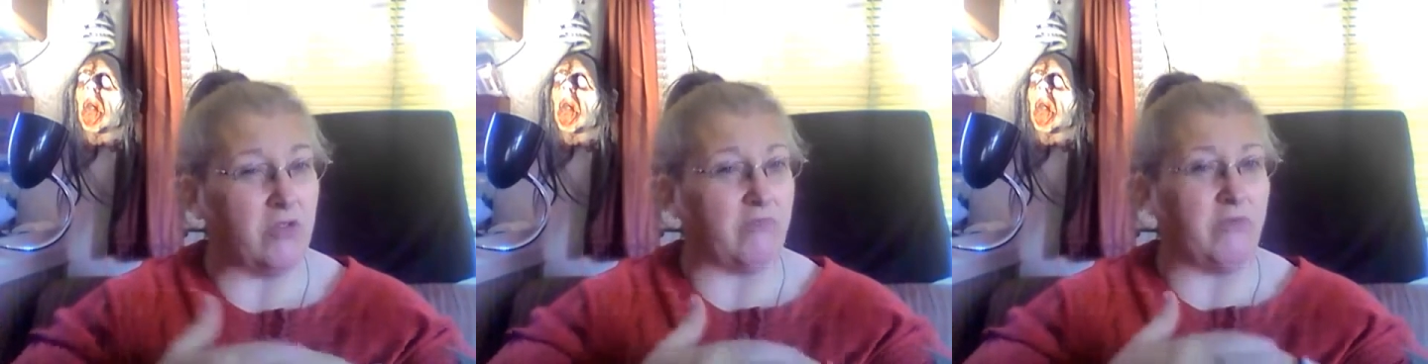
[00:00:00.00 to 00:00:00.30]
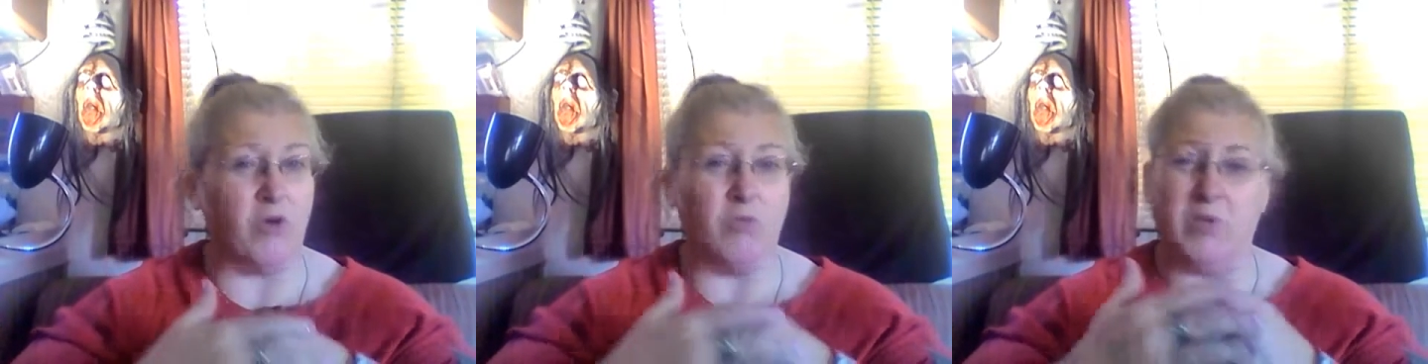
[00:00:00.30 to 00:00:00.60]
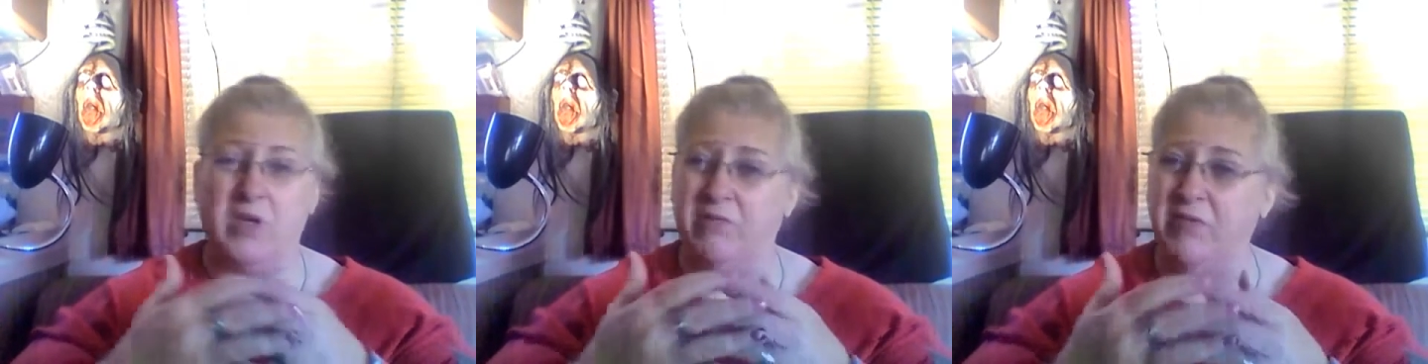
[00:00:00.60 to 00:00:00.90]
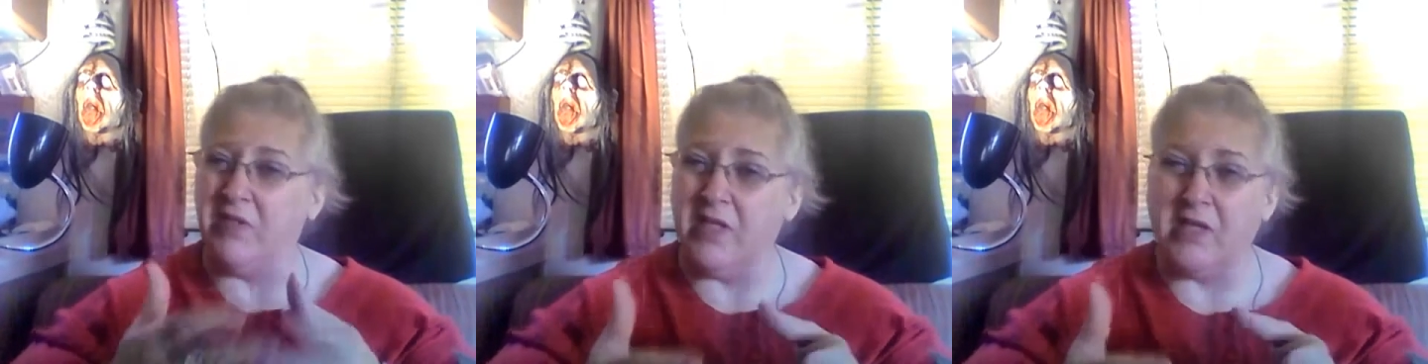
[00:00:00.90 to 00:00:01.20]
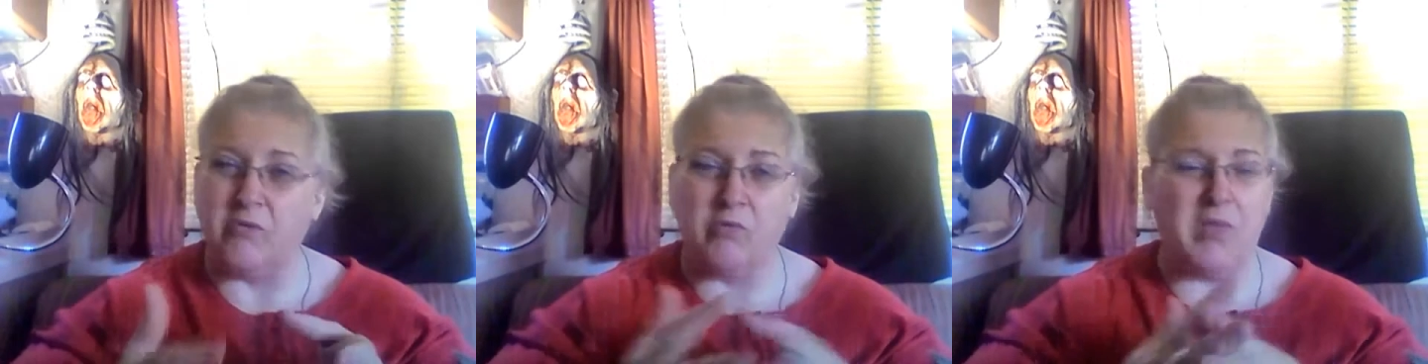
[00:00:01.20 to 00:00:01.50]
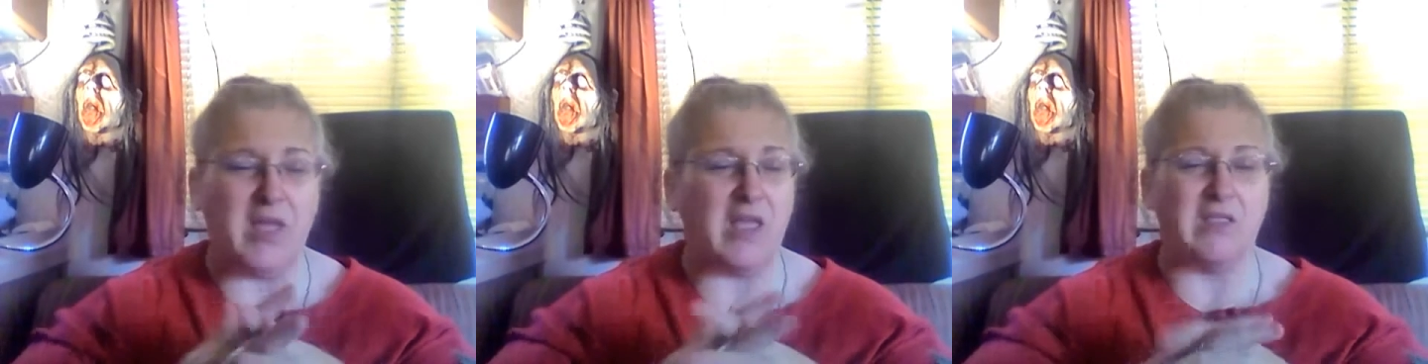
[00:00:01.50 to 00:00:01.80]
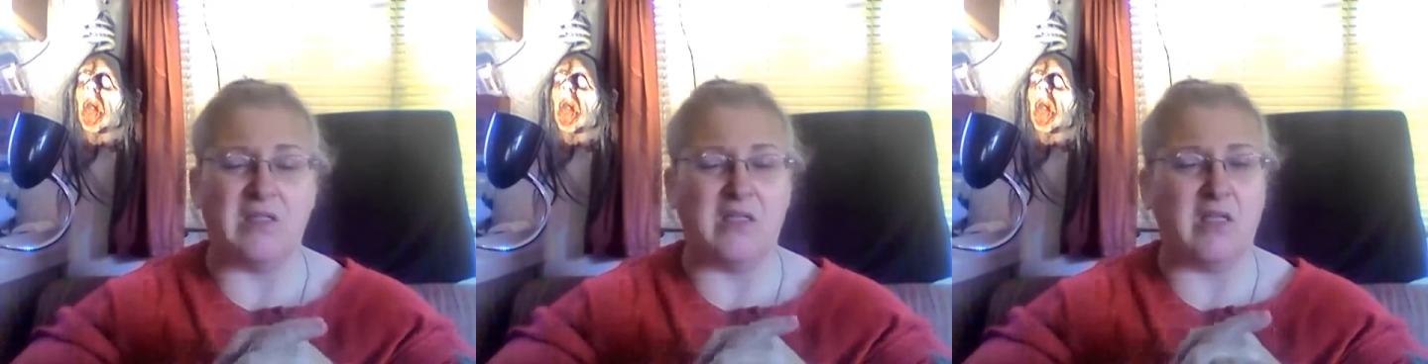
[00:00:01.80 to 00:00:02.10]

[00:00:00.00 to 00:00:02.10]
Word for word: stuff don't, but if it's liquid-based